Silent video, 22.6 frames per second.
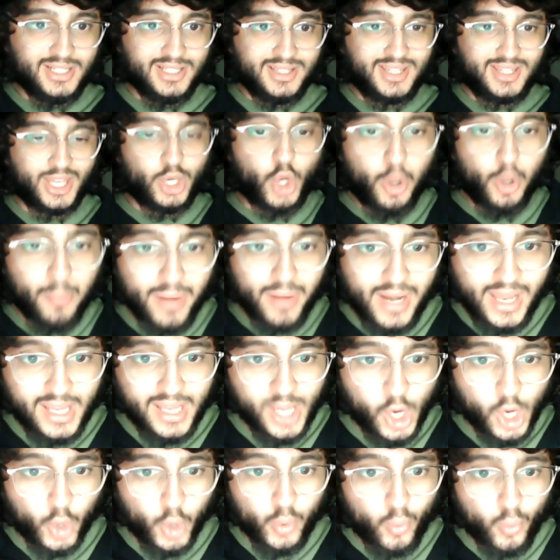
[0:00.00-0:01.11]

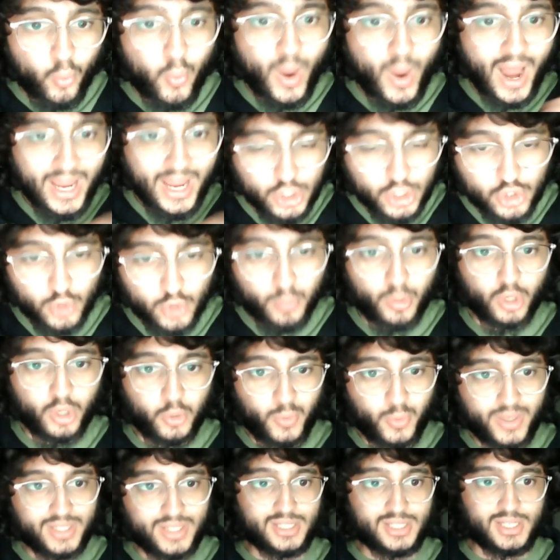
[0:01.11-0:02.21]
denominator on why someone
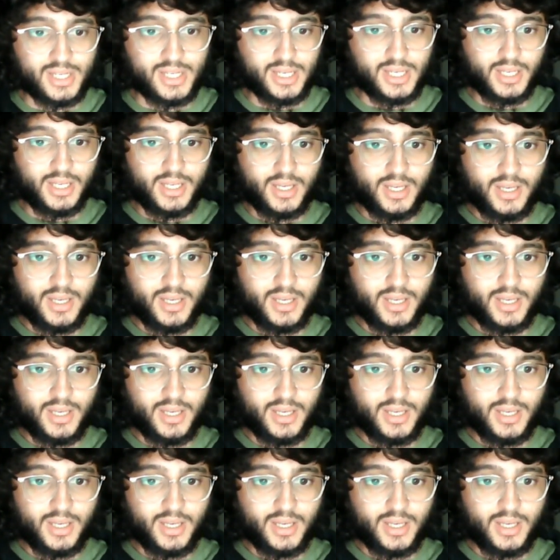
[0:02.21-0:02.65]
wins it.